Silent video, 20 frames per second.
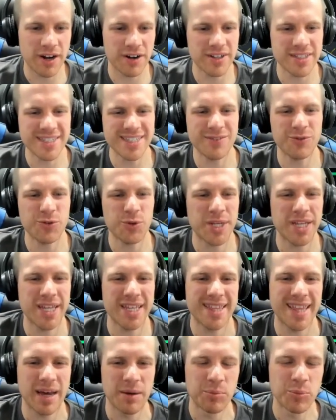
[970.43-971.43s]
Let's see if we can
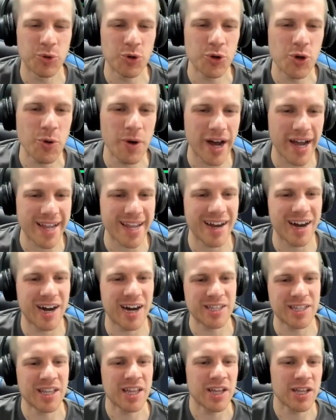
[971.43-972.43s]
get that blue
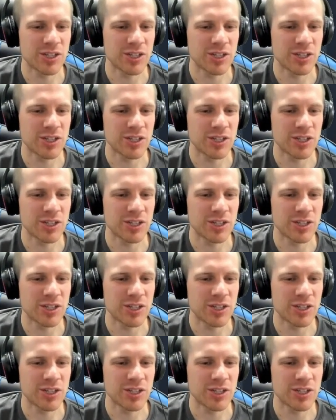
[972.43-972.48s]
icon